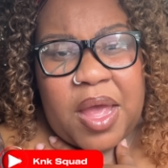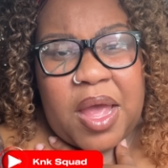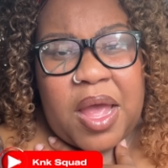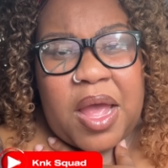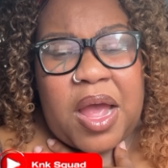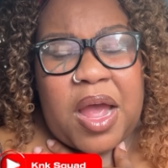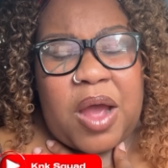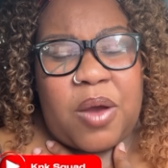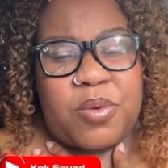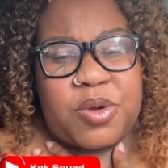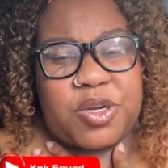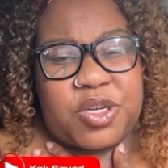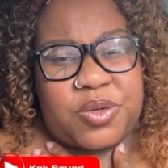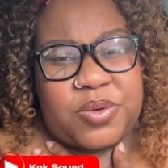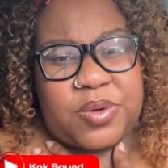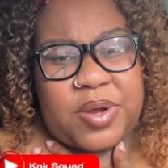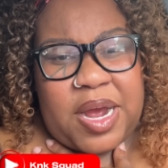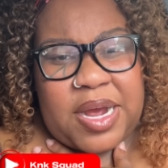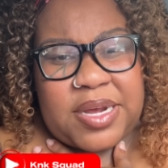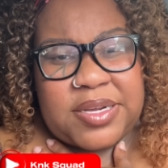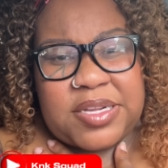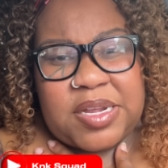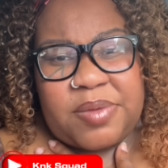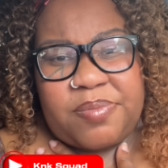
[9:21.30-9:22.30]
I wish you
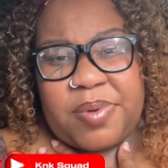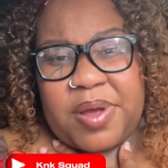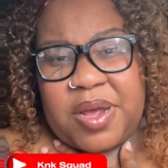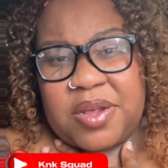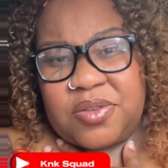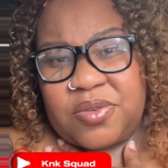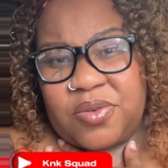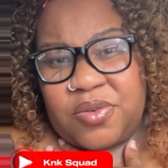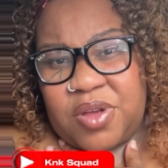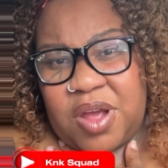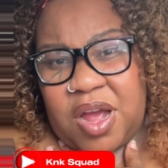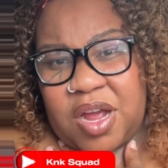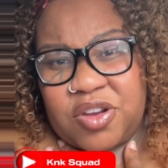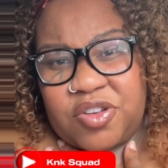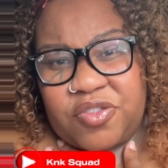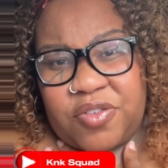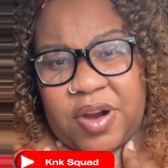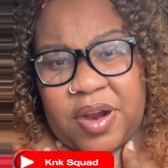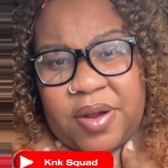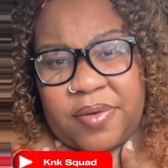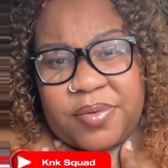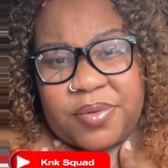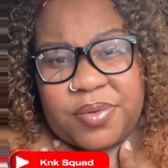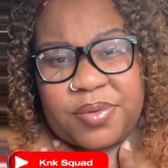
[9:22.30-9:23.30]
guys the best on y'all
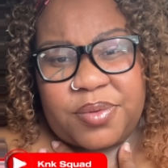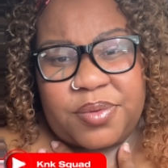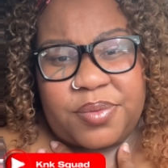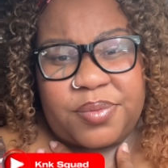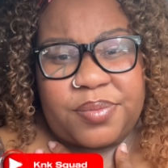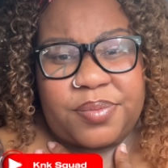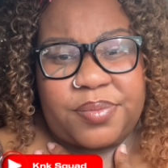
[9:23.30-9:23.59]
travels.